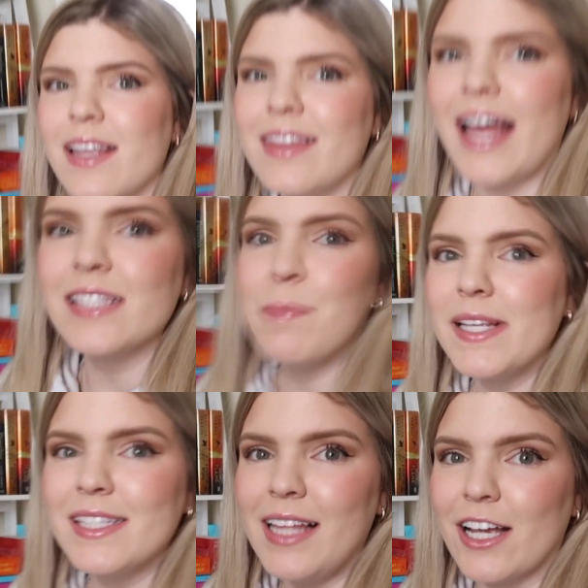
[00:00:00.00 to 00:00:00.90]
that's
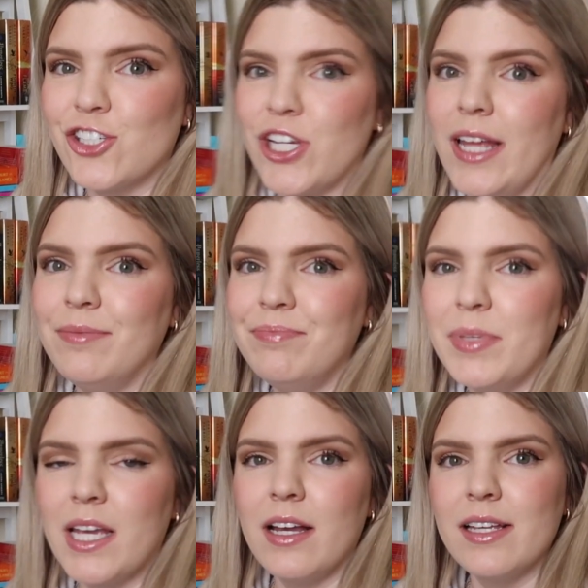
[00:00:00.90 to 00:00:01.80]
my selection
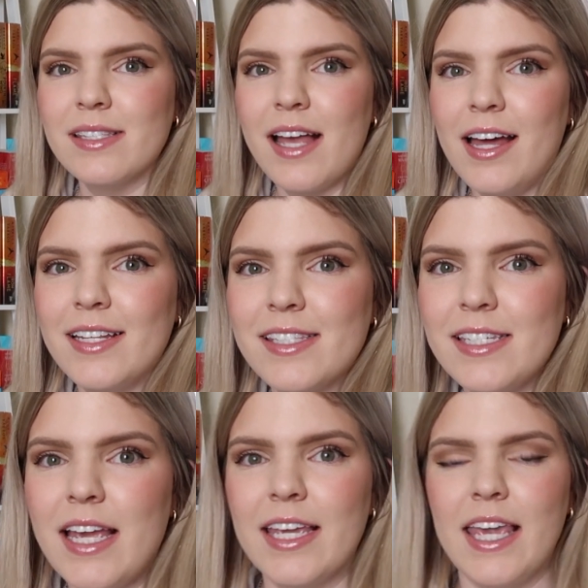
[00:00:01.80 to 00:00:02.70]
because
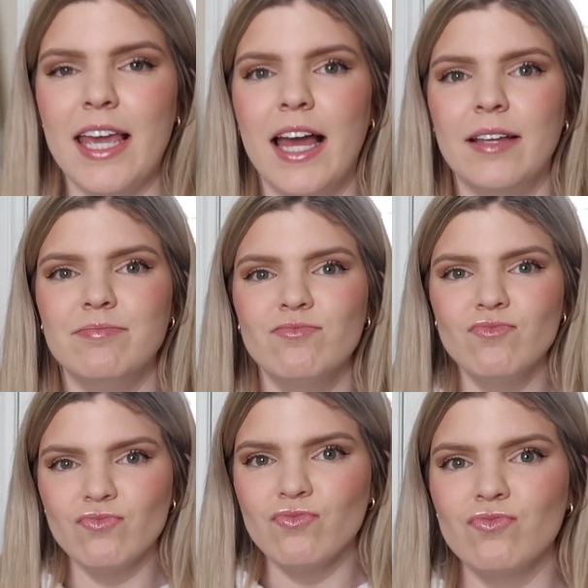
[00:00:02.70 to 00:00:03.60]
honestly I can't,
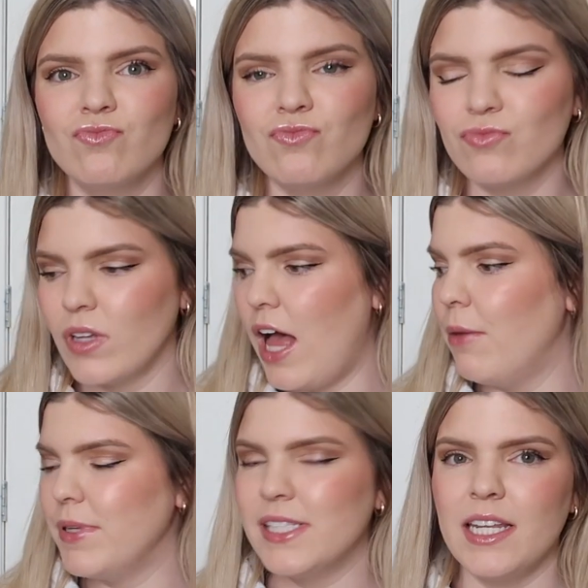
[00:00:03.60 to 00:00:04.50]

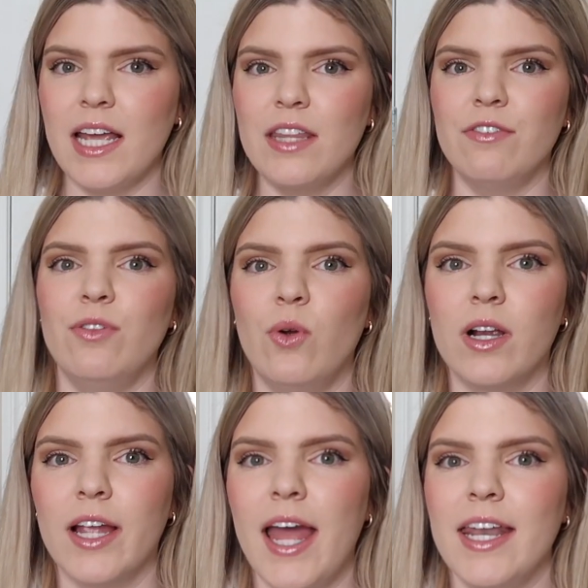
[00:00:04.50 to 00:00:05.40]
I'll be sitting on the
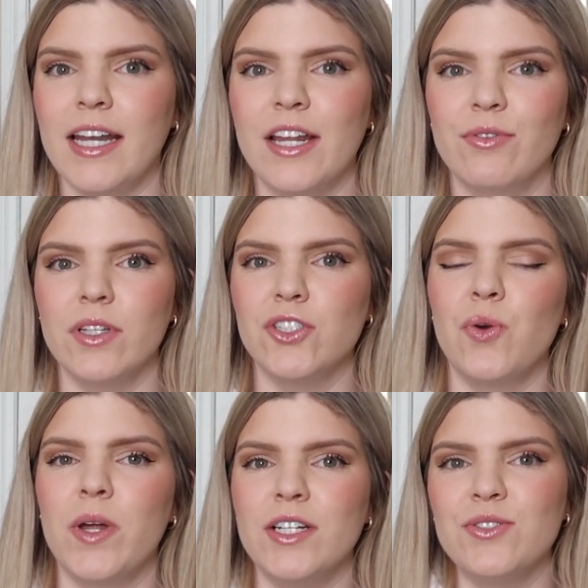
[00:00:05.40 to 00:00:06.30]
floor again and I really
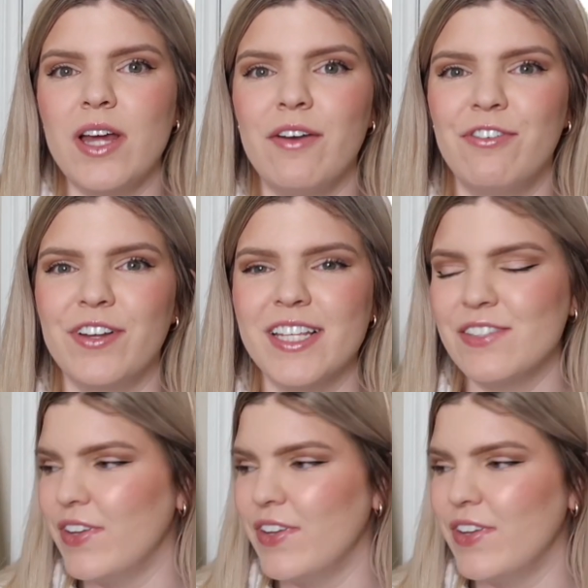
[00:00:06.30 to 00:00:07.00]
don't want to do that for this